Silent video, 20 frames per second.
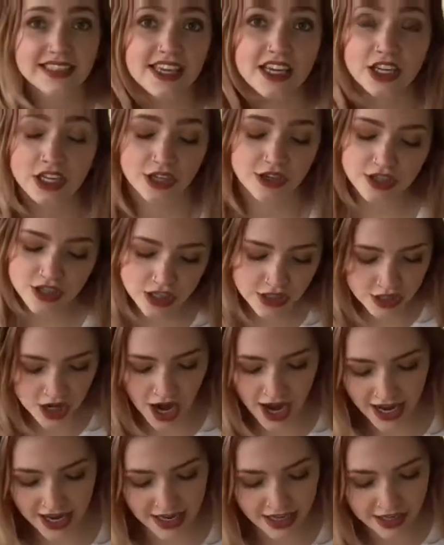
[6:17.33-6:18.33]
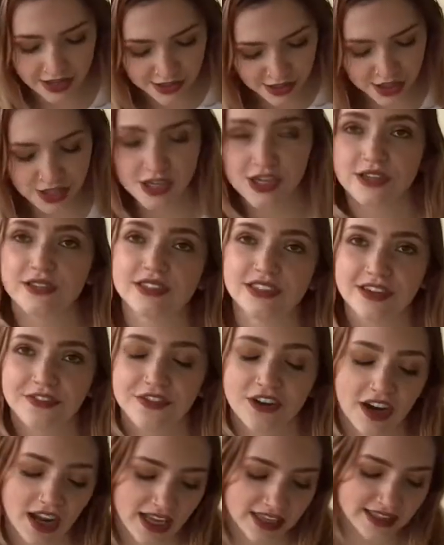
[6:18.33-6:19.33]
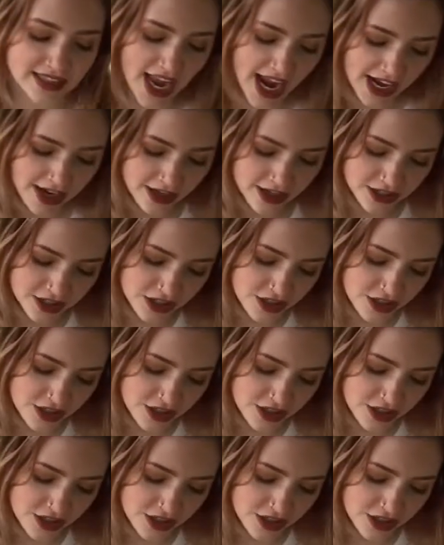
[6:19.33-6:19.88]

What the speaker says: You should try it. You should use different containers.